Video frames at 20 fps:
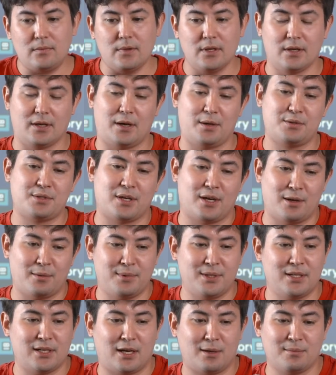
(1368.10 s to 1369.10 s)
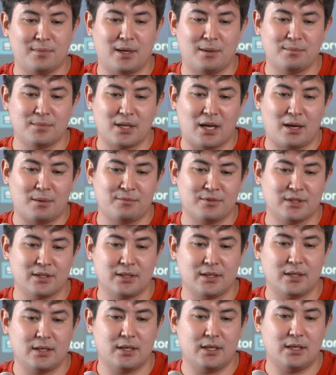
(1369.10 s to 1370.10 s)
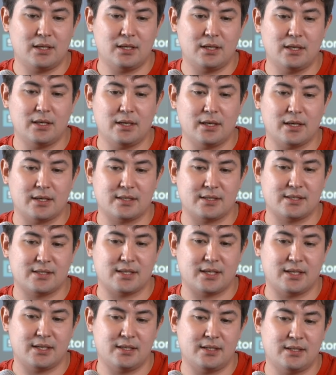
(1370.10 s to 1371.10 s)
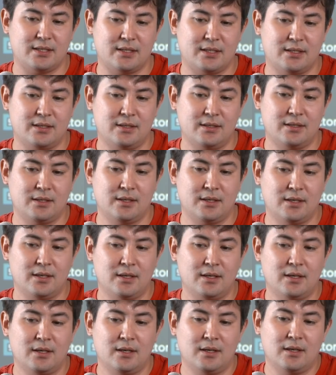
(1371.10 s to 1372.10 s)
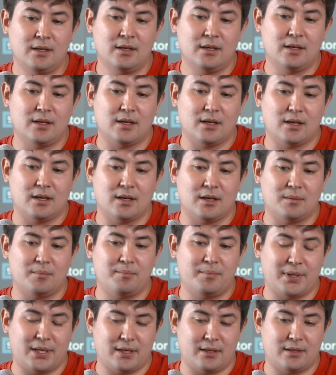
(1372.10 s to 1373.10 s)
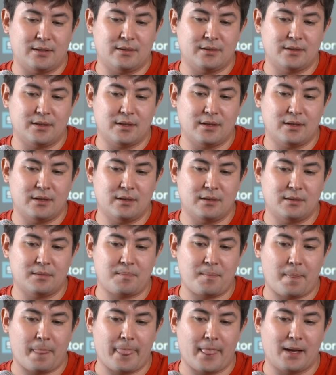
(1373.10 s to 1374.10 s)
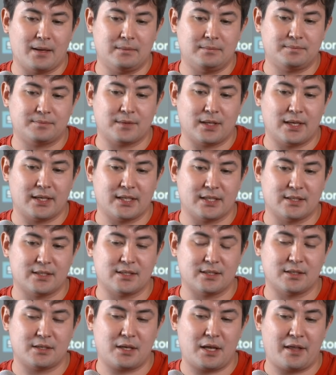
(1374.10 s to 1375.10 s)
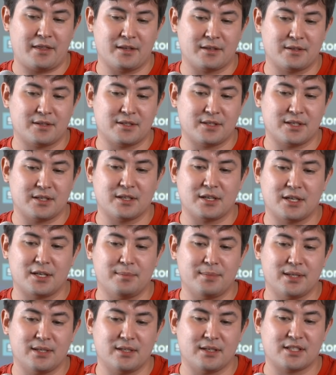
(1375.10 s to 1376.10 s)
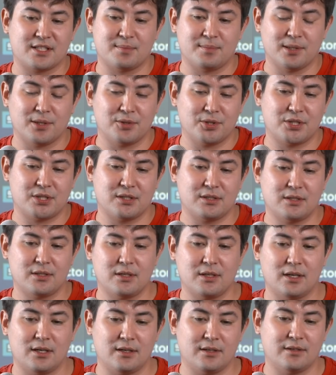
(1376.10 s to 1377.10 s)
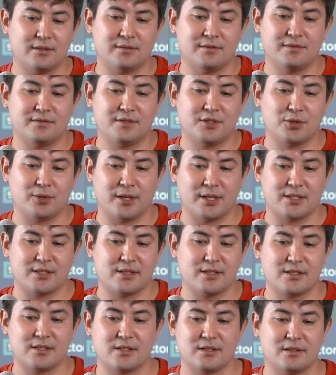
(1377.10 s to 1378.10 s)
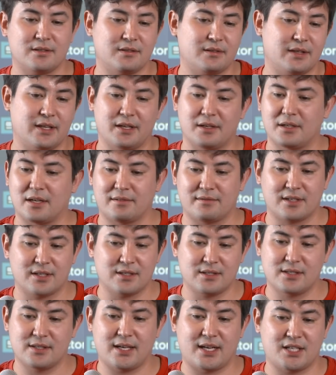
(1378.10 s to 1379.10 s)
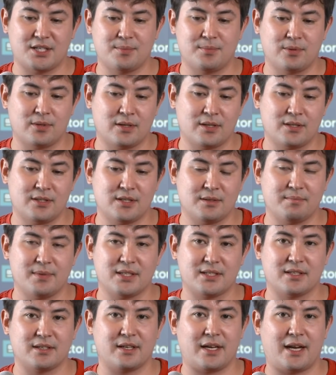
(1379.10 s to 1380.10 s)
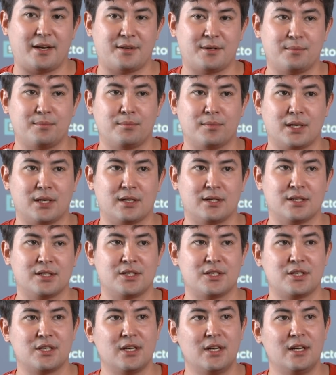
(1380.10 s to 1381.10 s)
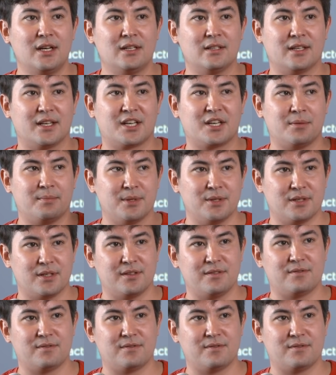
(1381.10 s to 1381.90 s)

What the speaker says: Yeah, so I mean, I'm really excited about, I think there's going to be an explosion of choices and like governance dashboards and basically how to merge like community